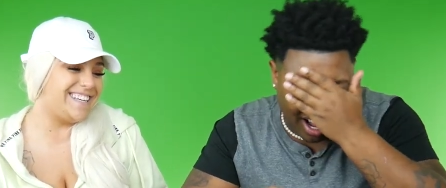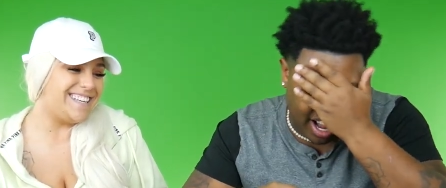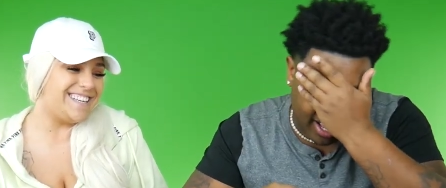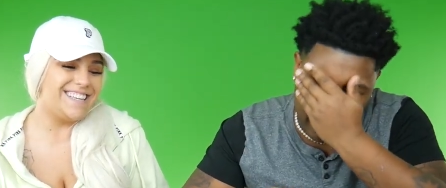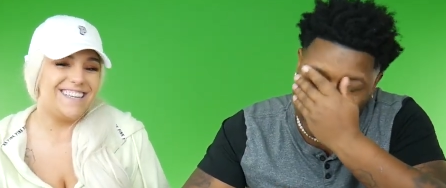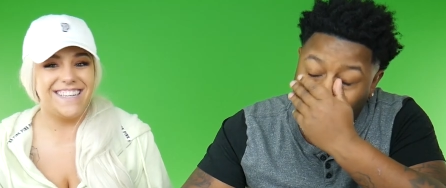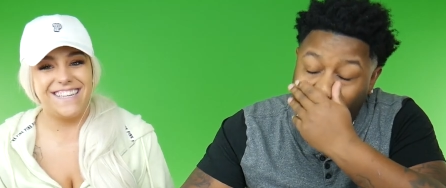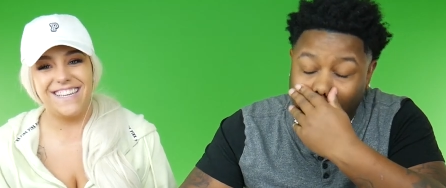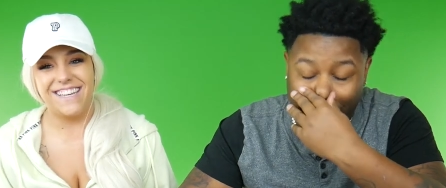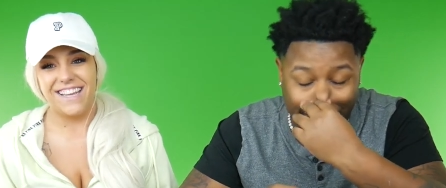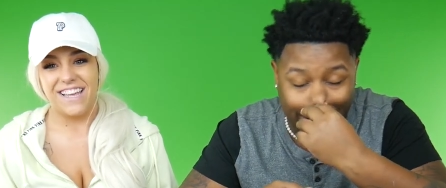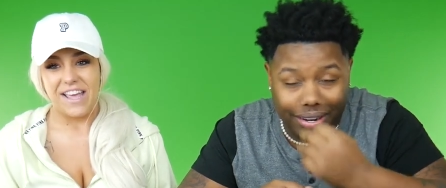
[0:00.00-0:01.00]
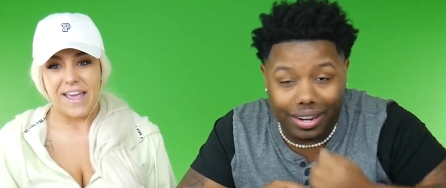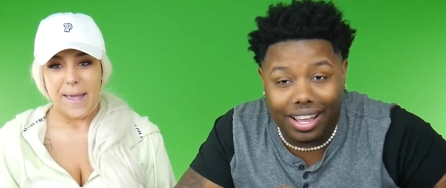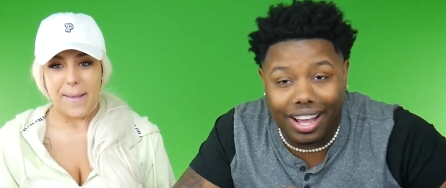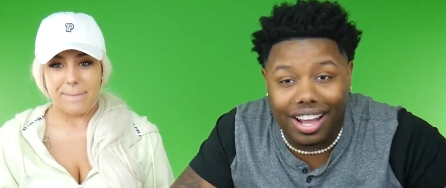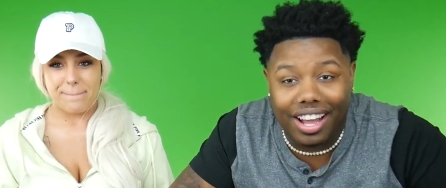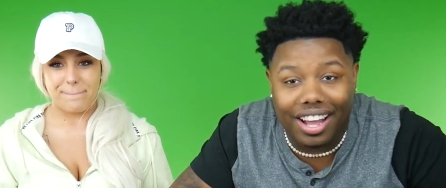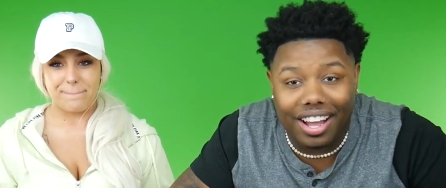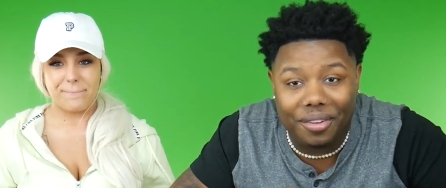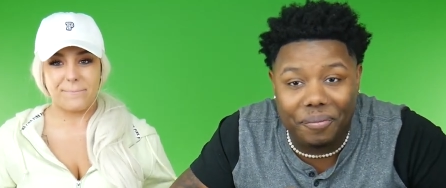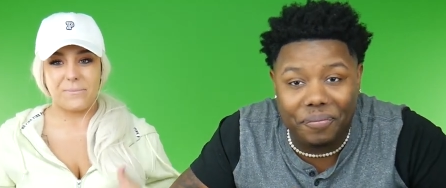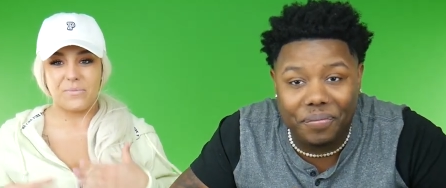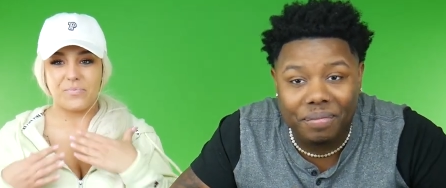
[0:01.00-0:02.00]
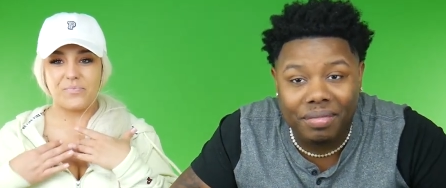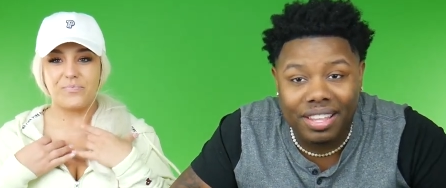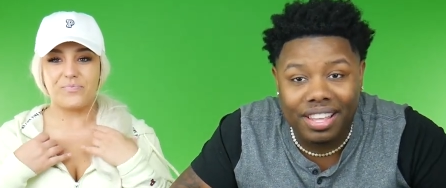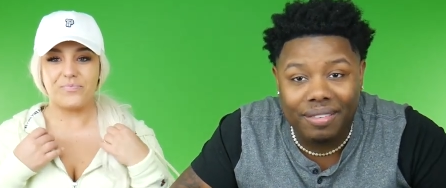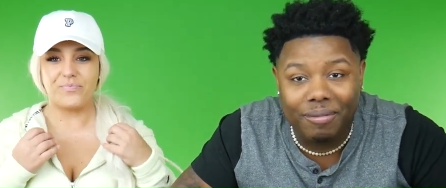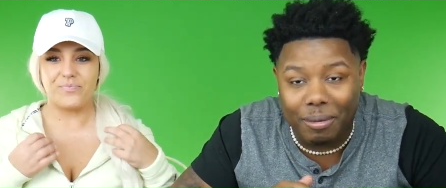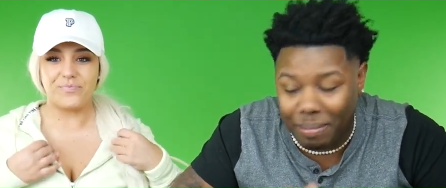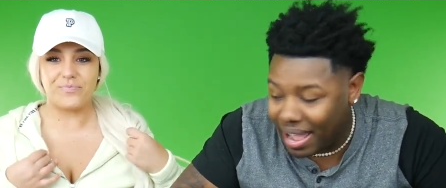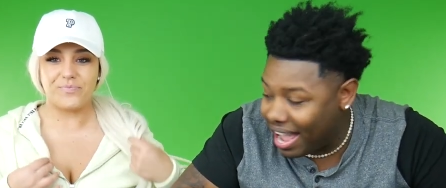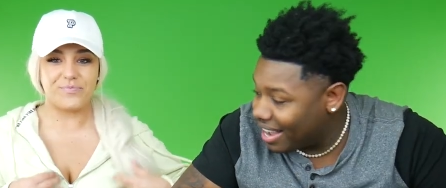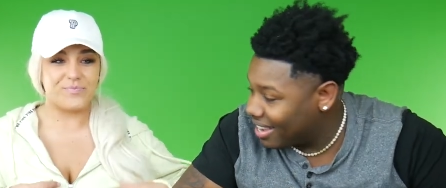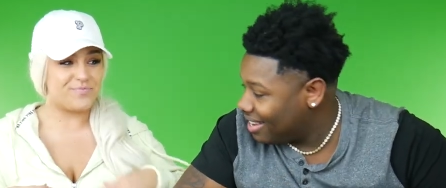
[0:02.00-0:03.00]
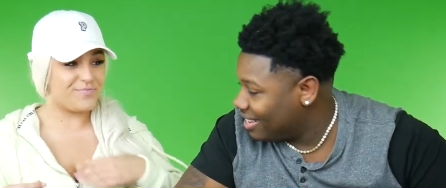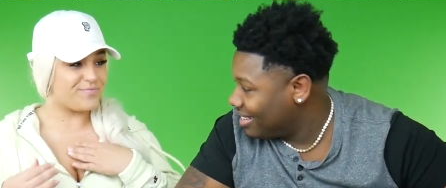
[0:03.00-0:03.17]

Speaker 1: uh, yes, we're here. Um, we're back.